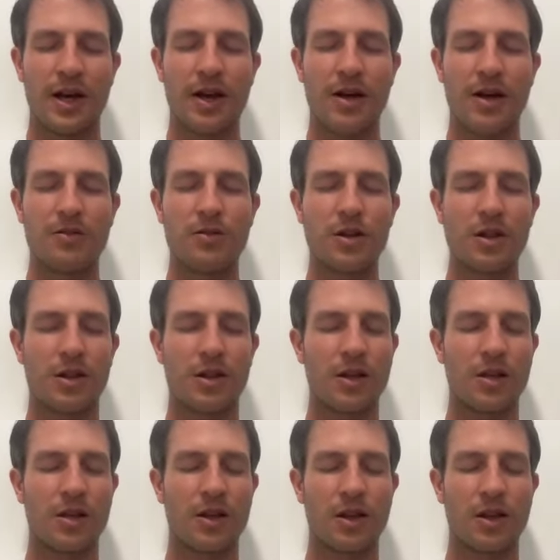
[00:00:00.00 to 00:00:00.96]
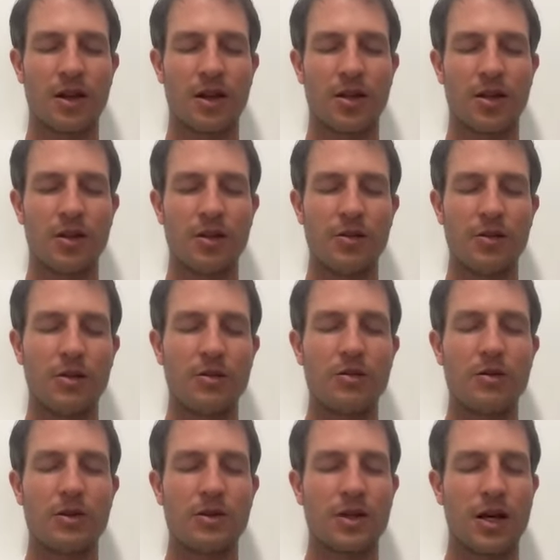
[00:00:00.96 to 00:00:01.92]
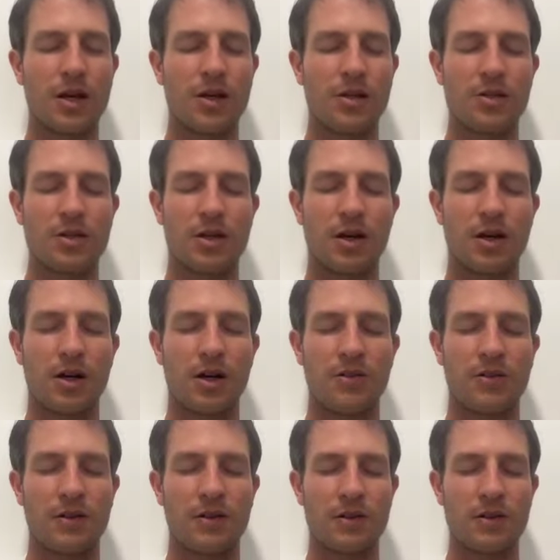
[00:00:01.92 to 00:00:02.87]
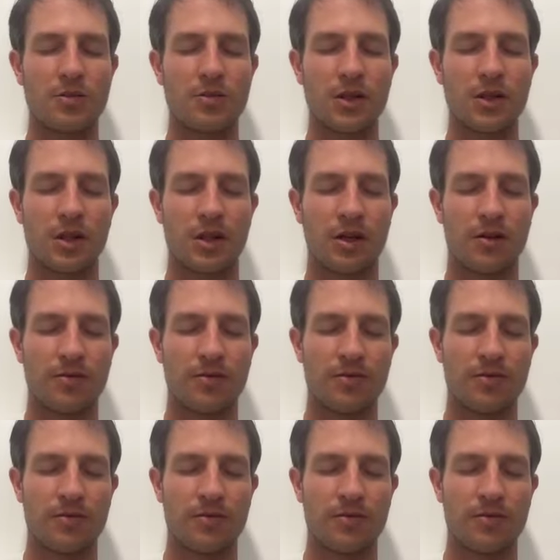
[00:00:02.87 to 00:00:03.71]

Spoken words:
everything that the universe has to offer to me.